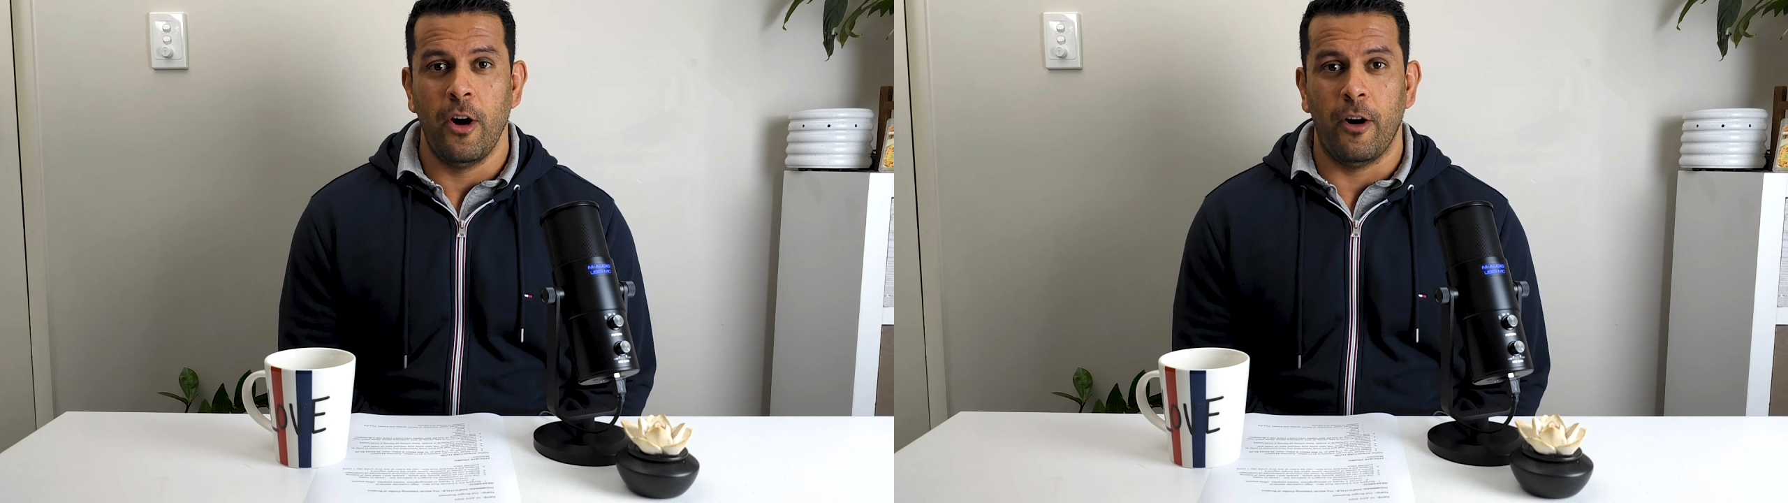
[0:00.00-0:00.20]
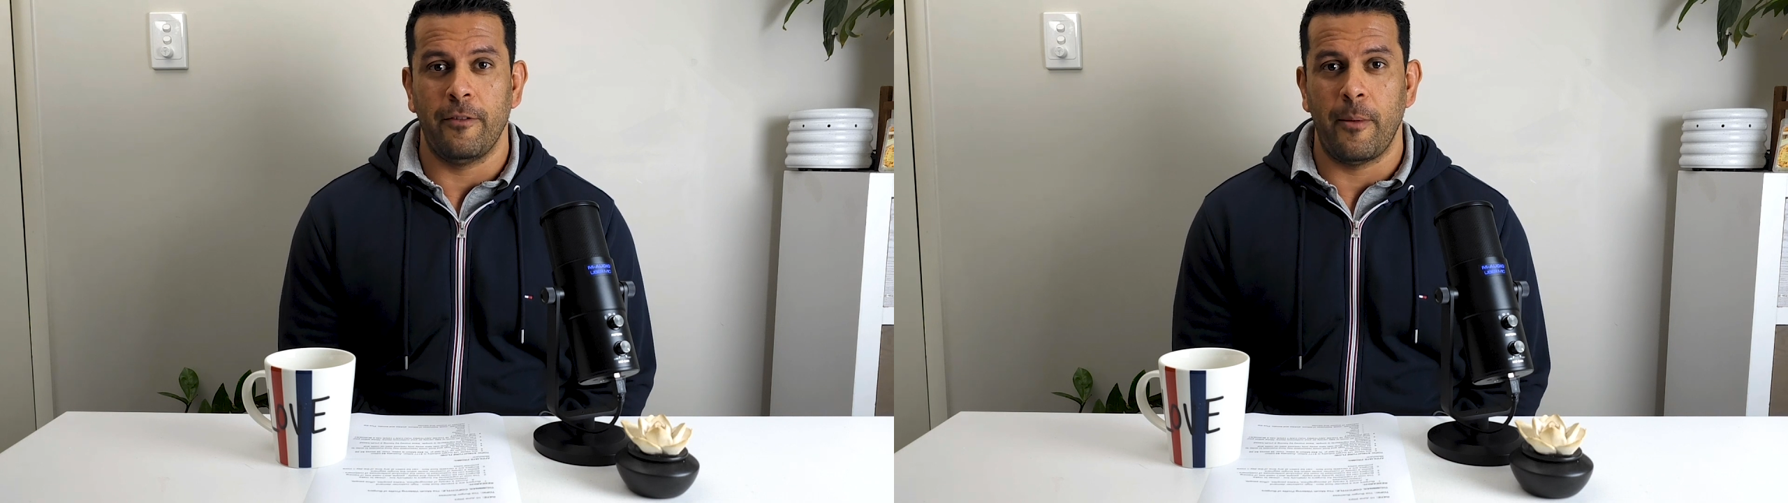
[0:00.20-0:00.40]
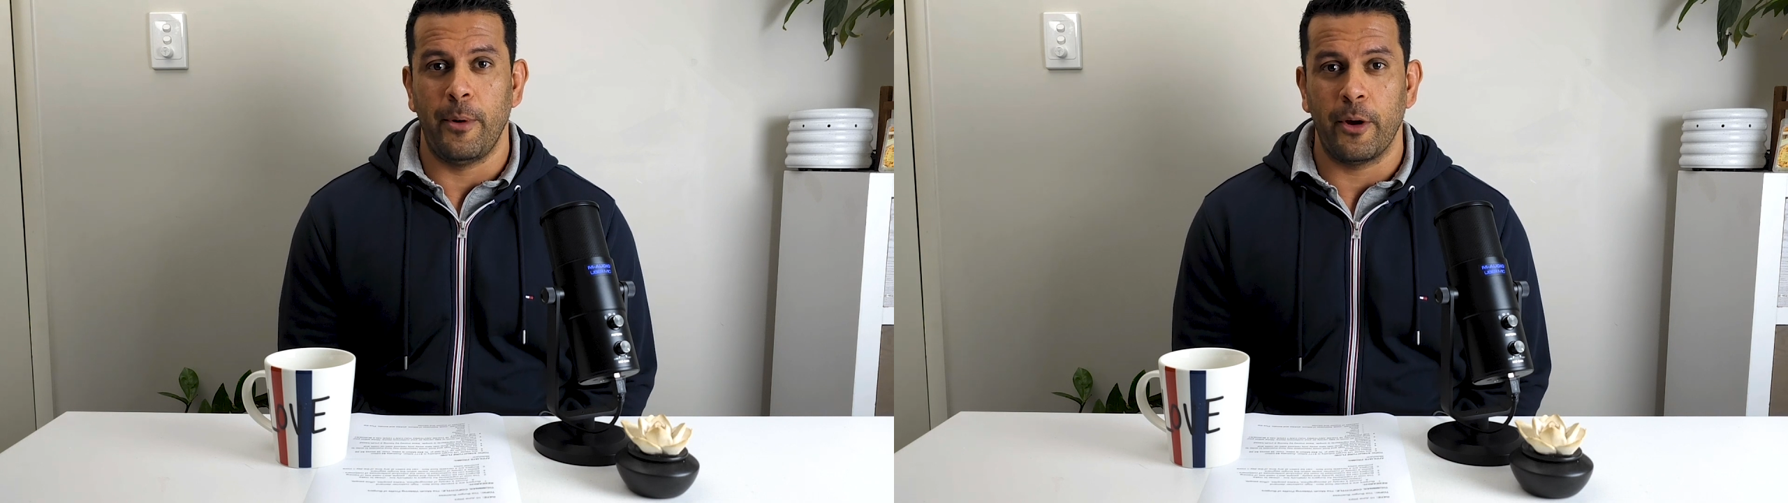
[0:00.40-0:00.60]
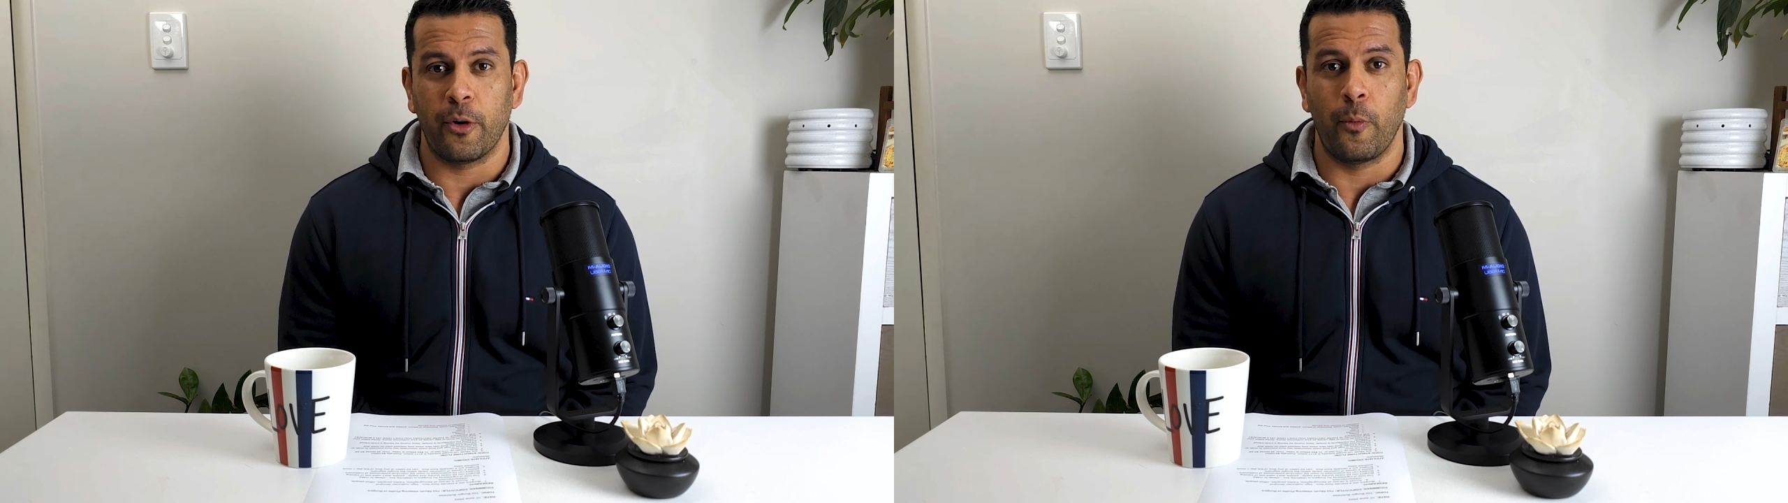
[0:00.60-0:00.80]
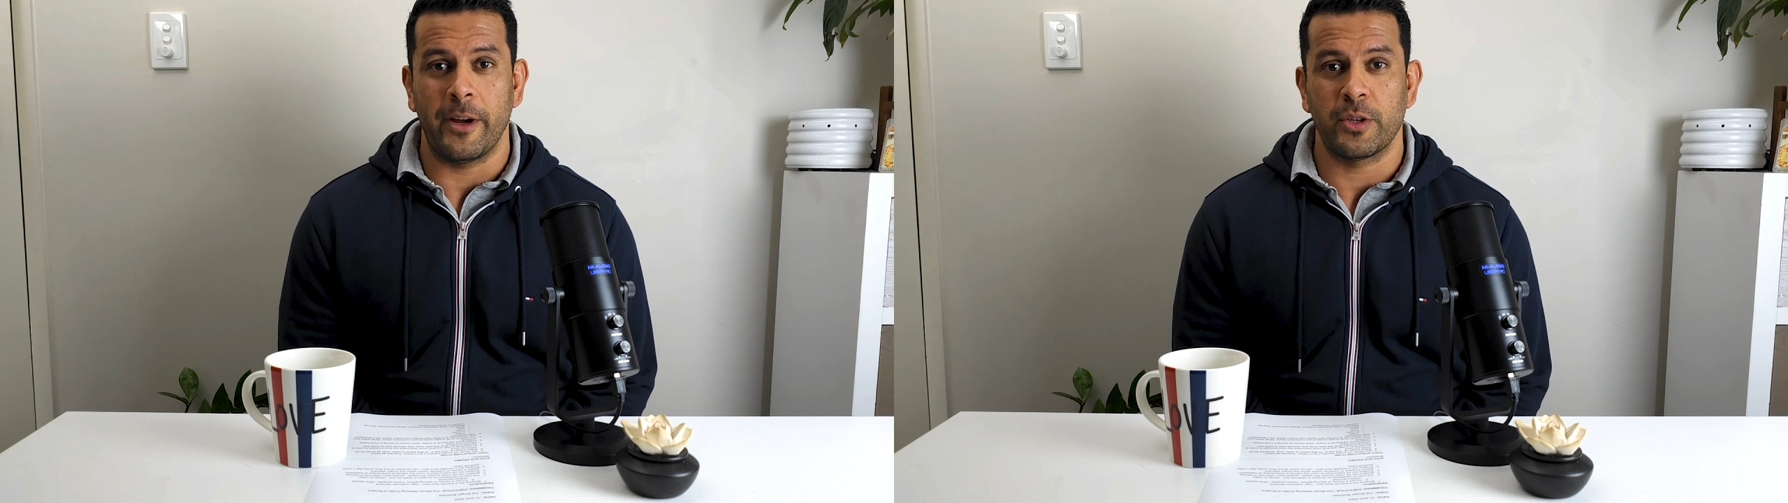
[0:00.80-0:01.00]
of a
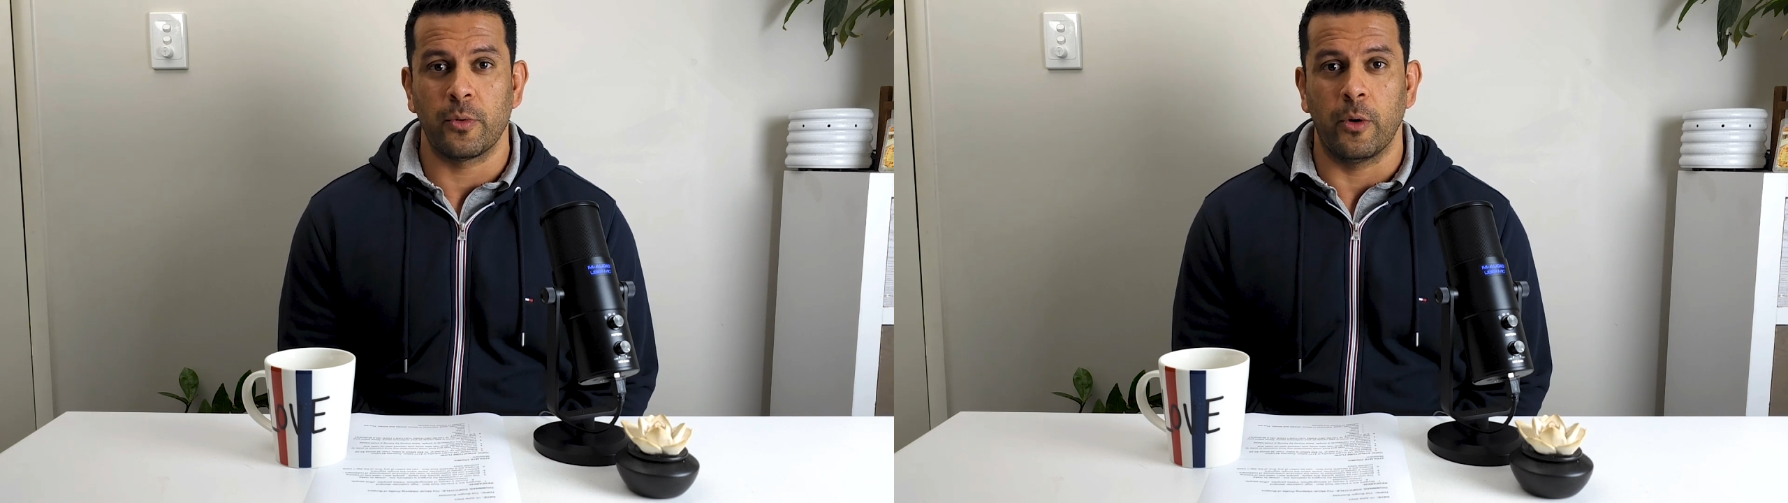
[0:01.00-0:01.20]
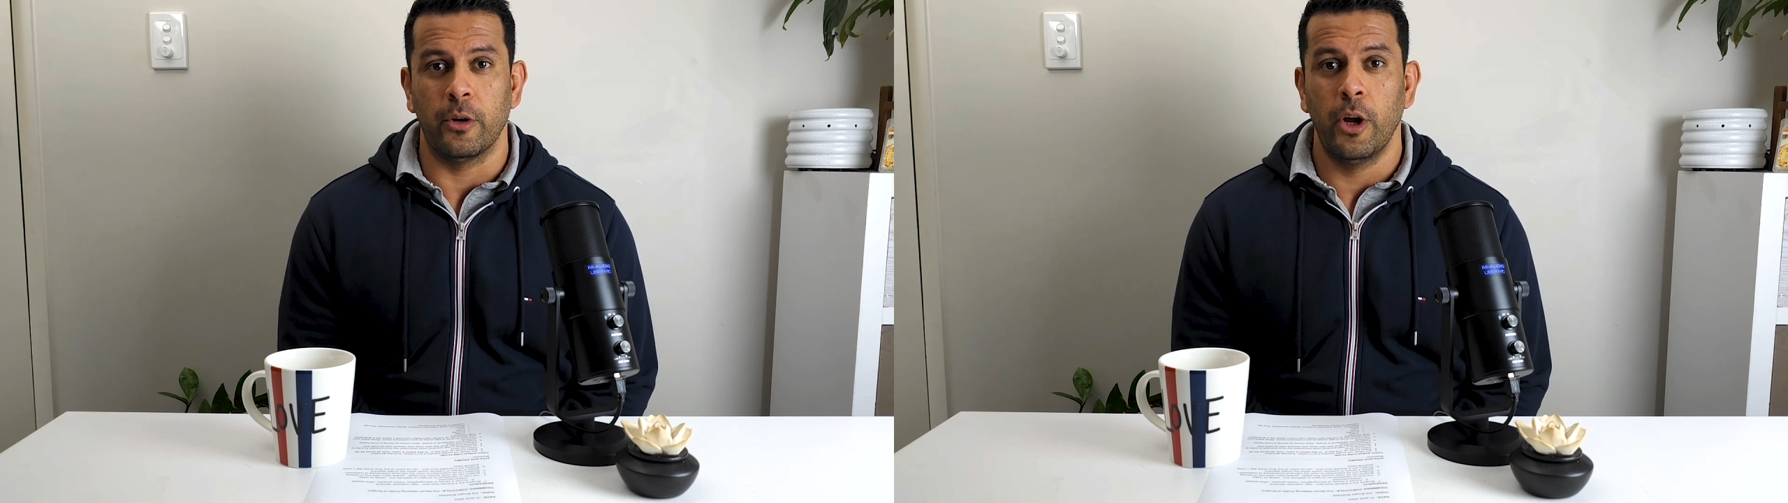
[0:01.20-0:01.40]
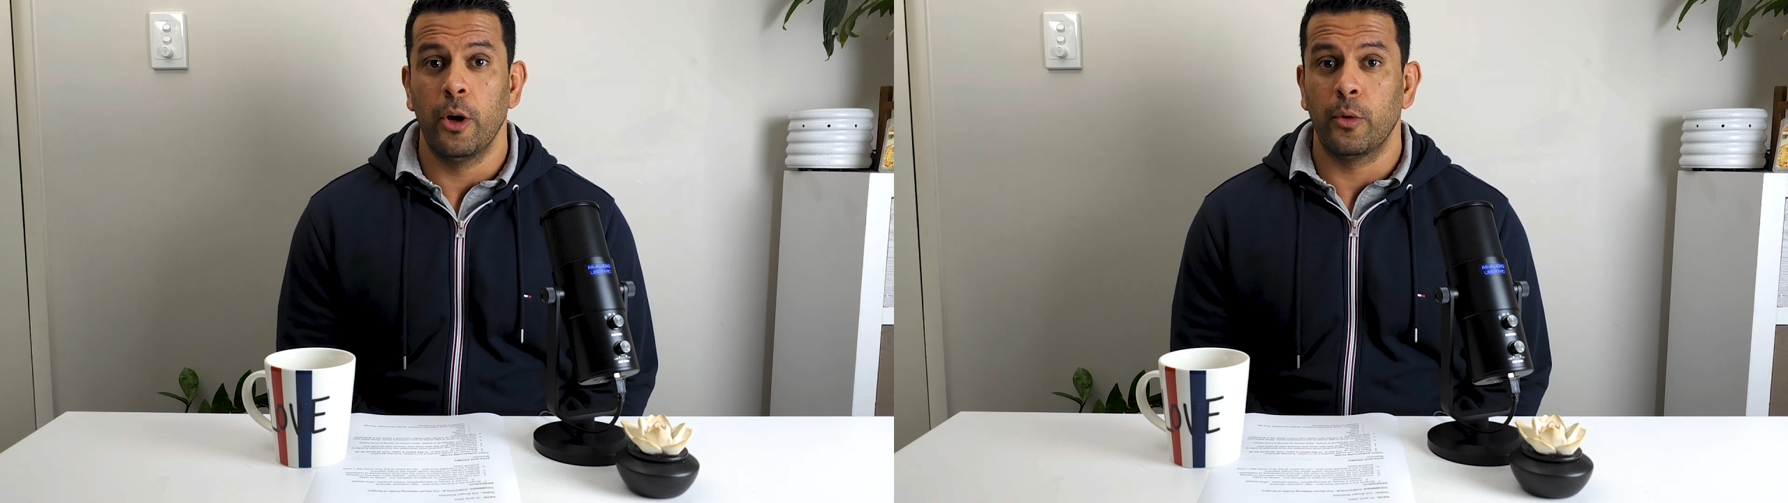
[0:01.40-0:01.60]
burger restaurant